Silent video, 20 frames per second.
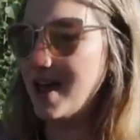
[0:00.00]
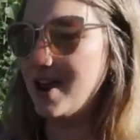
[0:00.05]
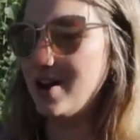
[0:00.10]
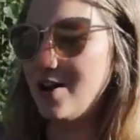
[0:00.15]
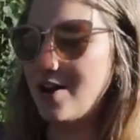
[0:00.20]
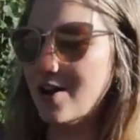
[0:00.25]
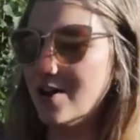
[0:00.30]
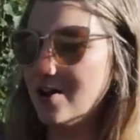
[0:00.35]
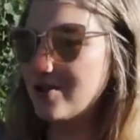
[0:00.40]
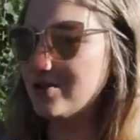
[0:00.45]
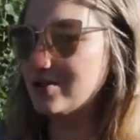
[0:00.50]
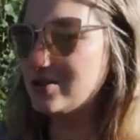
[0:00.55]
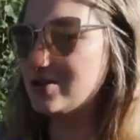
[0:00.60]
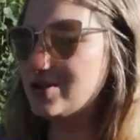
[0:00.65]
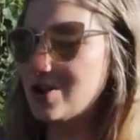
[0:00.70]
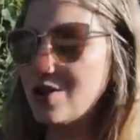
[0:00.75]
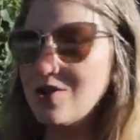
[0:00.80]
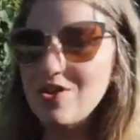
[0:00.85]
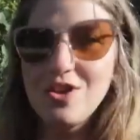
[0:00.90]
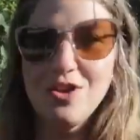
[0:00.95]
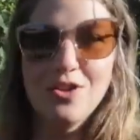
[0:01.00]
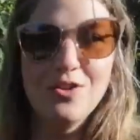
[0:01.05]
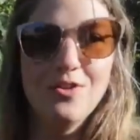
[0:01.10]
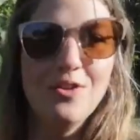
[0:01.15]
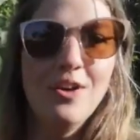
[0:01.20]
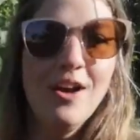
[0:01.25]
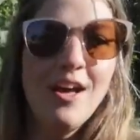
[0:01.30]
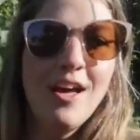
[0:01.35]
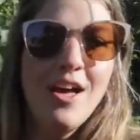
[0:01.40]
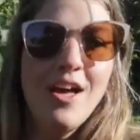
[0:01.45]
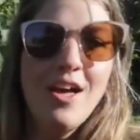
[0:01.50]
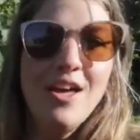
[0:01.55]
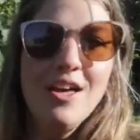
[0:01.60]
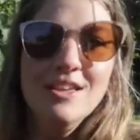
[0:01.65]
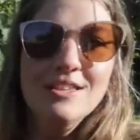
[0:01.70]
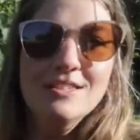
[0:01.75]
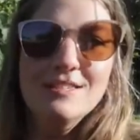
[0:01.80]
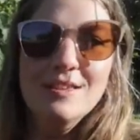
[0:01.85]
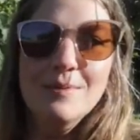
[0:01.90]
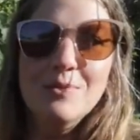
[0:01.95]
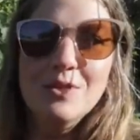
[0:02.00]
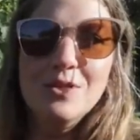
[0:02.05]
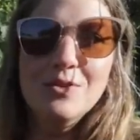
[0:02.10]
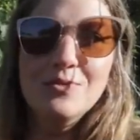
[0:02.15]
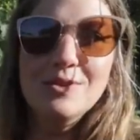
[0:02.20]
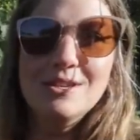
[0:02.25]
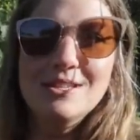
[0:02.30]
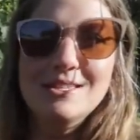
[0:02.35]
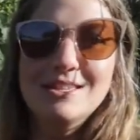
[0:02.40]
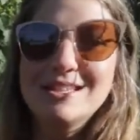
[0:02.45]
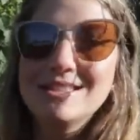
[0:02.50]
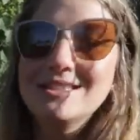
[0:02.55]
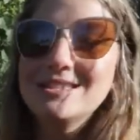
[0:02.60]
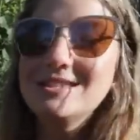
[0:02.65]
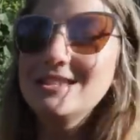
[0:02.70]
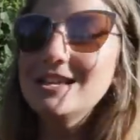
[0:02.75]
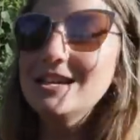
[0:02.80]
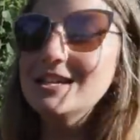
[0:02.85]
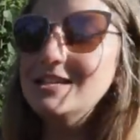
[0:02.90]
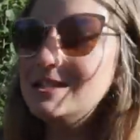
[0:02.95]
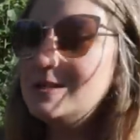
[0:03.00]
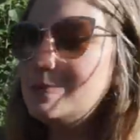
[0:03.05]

and I'll show you some of the reasons this